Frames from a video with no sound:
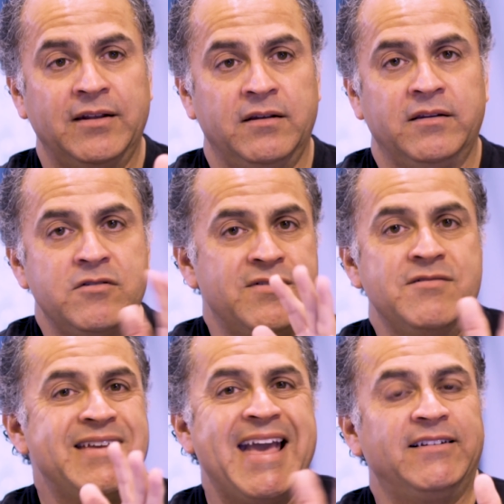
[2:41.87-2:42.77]

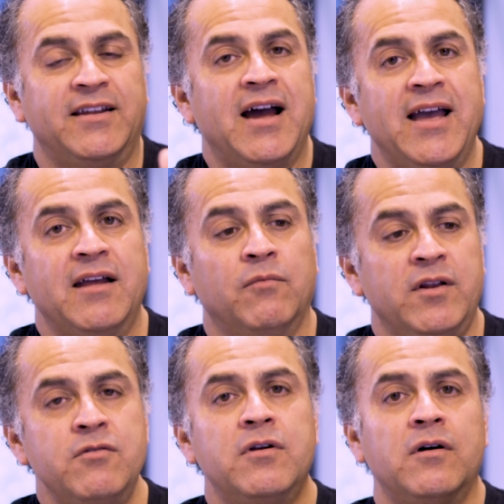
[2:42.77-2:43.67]
You can't deny it.
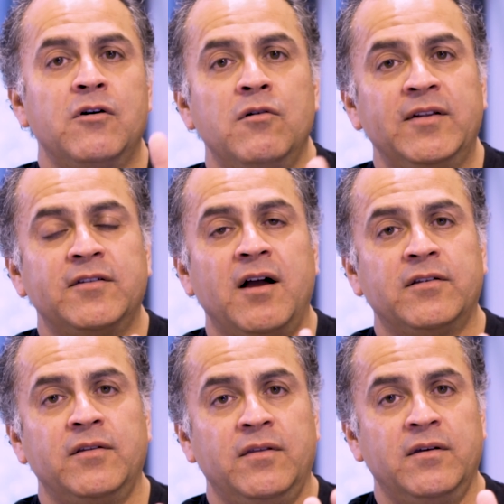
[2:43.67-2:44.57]
When you go home and talk
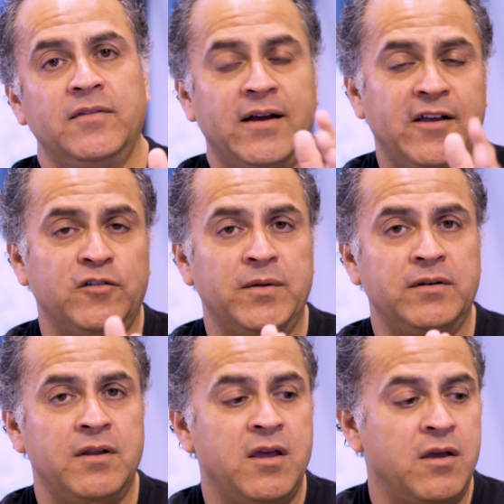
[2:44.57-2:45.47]
to the
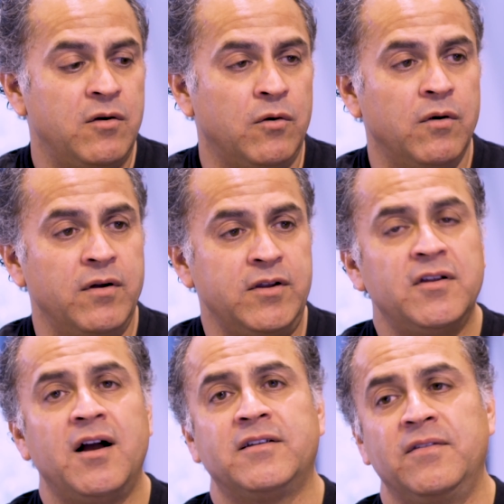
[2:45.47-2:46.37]
husband, or you
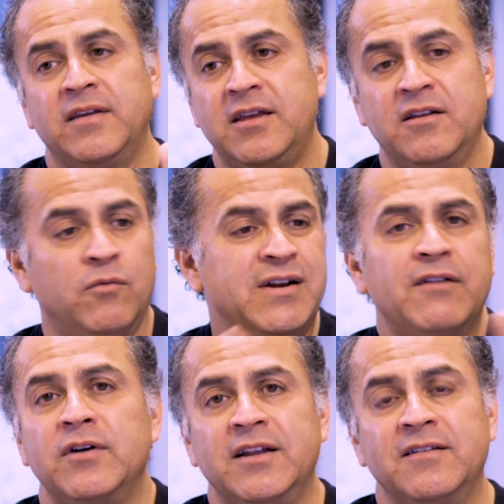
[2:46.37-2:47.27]
talk to the kid,
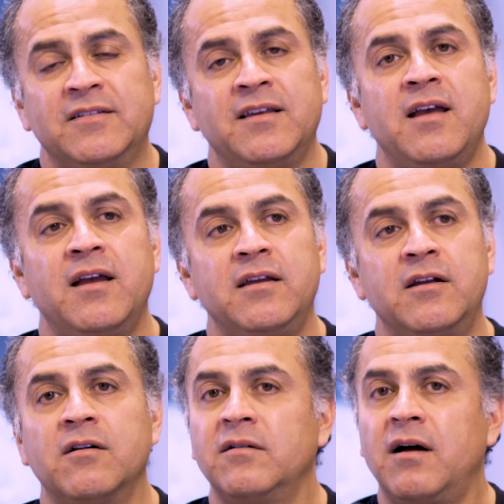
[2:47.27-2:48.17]
whatever it is,
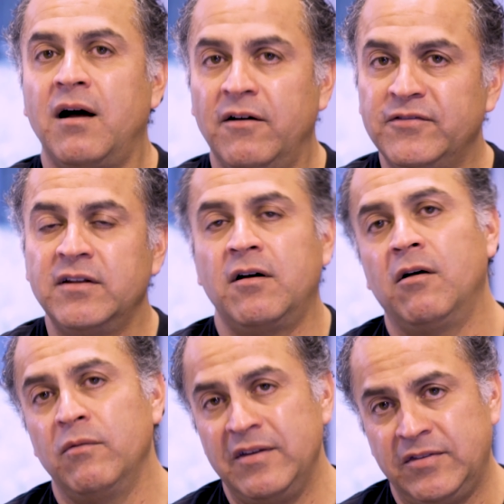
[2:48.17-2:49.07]
you're often
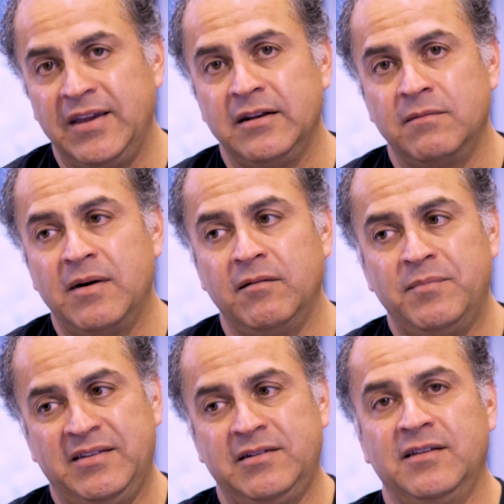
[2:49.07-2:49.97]
always thinking about
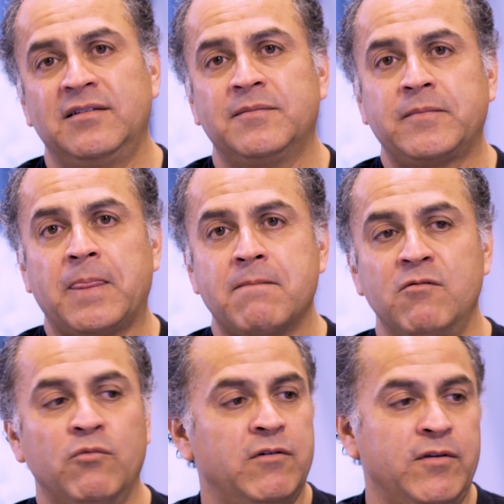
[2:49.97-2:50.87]
business.
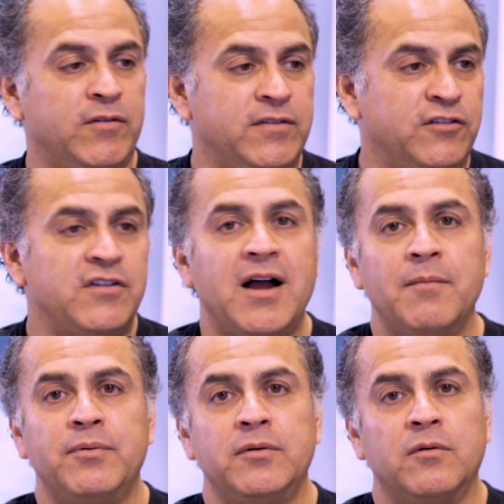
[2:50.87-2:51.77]
Whether it's the
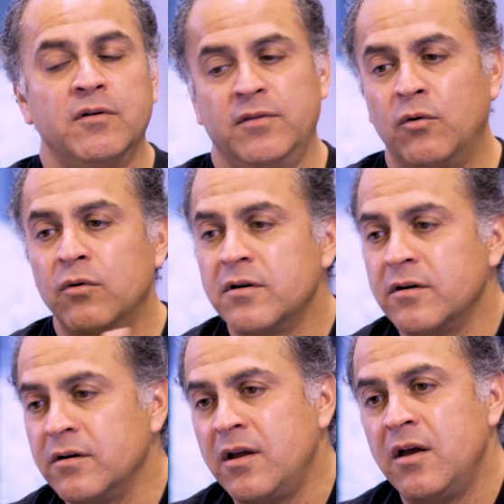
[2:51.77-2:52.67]
shop or the
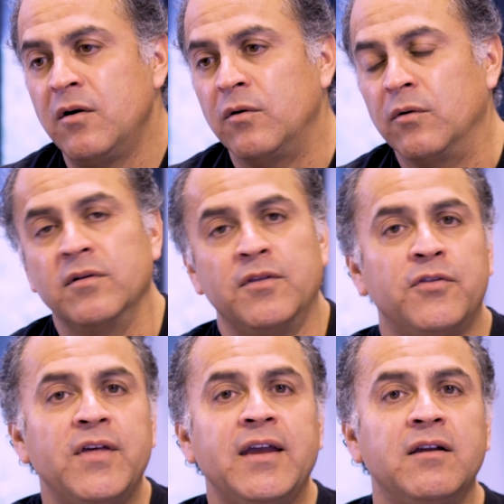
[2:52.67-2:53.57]
order or the
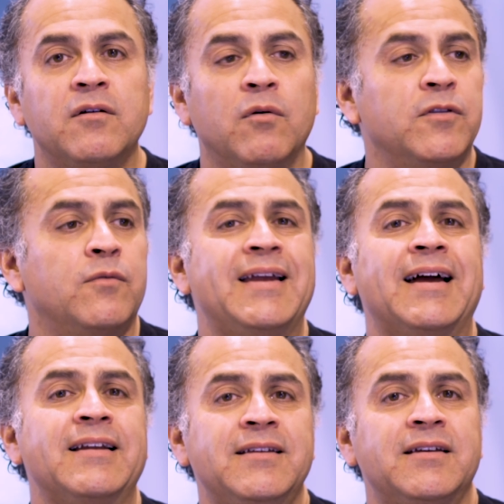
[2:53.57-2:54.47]
thing or the great
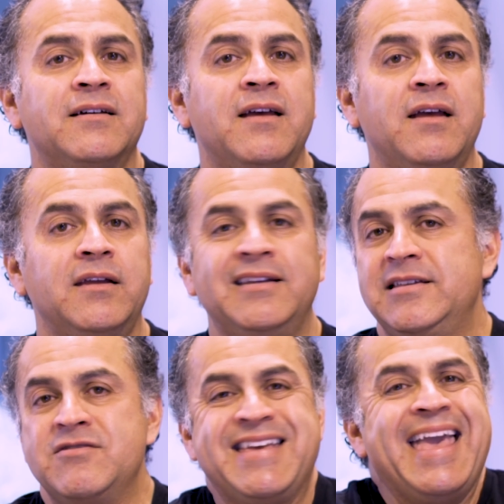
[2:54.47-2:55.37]
idea,
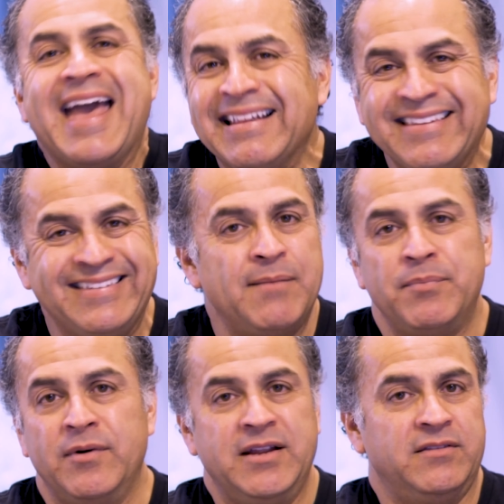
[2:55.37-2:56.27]
you can't
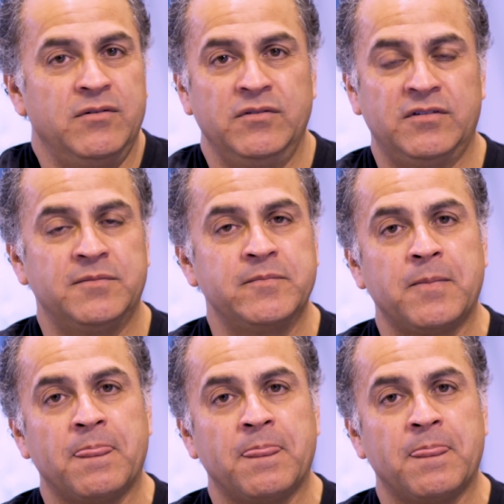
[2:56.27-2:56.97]
separate those.